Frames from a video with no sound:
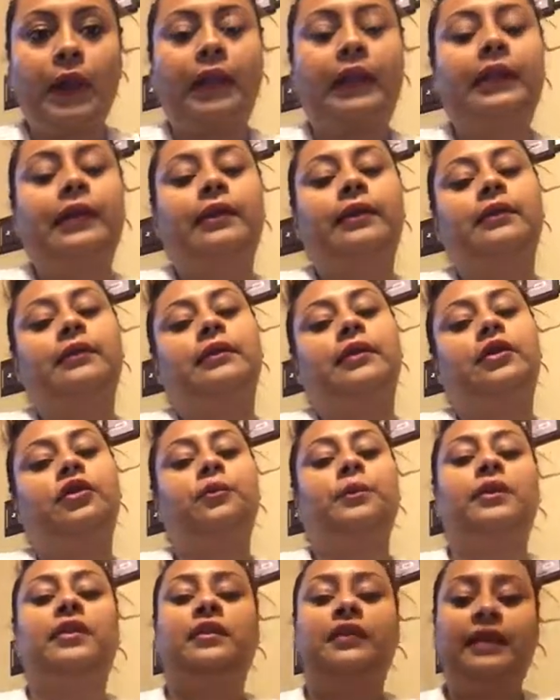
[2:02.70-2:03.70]
and
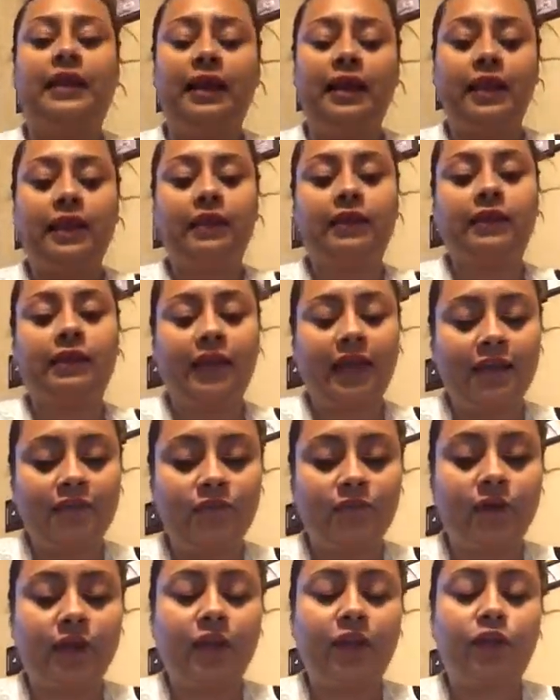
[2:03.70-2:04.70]
there's been
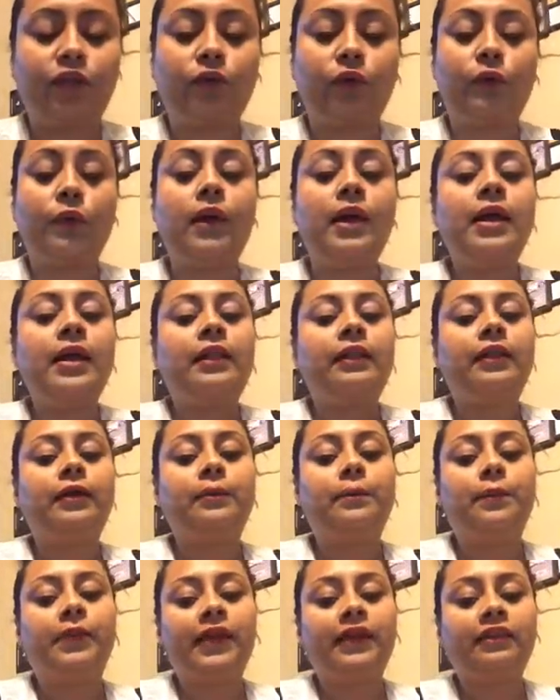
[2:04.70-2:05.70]
slavery. So the
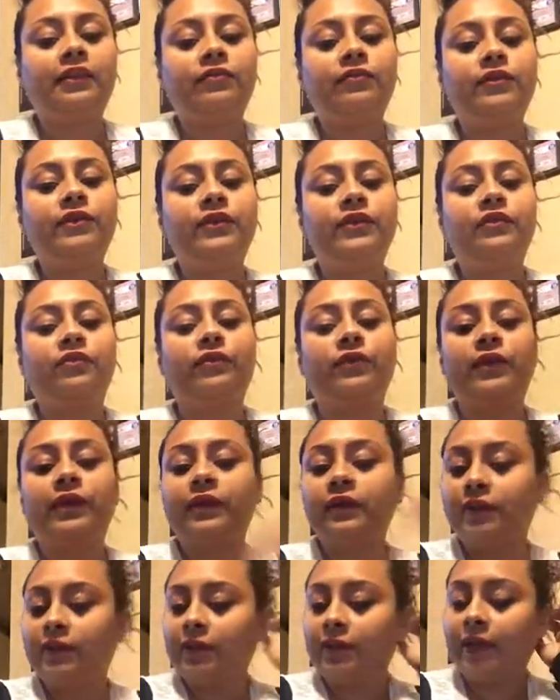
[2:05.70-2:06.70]
Plessy versus
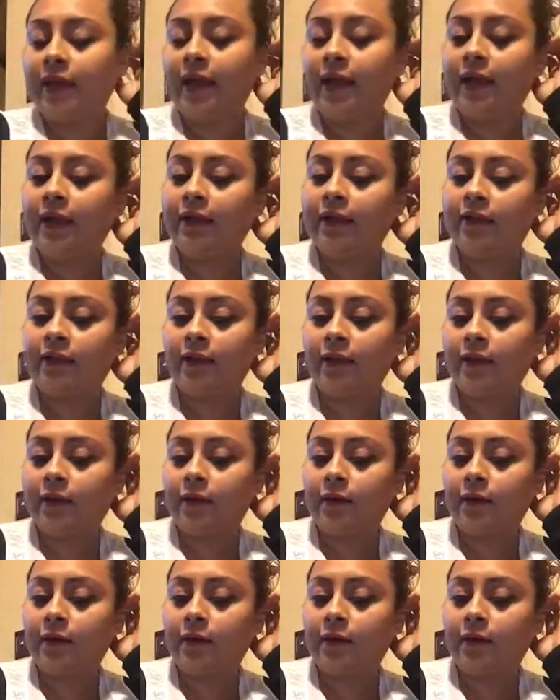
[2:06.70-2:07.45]
Ferguson case,